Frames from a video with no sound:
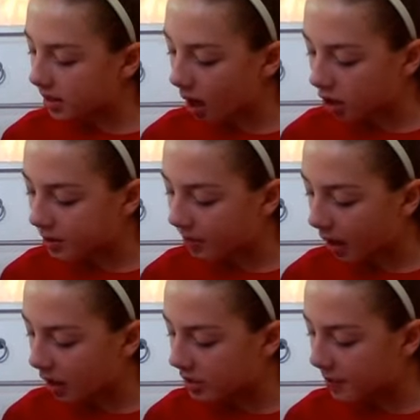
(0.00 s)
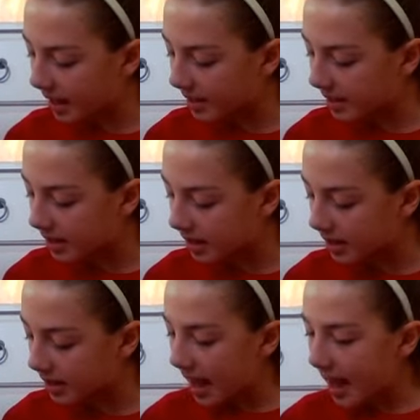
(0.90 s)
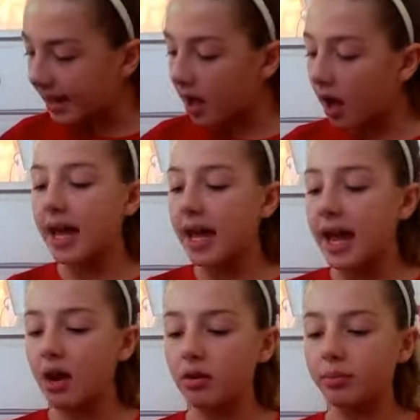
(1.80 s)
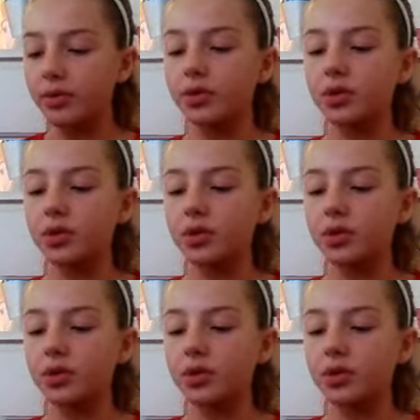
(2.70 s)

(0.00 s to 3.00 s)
Hodgepod's pansies and got a terrible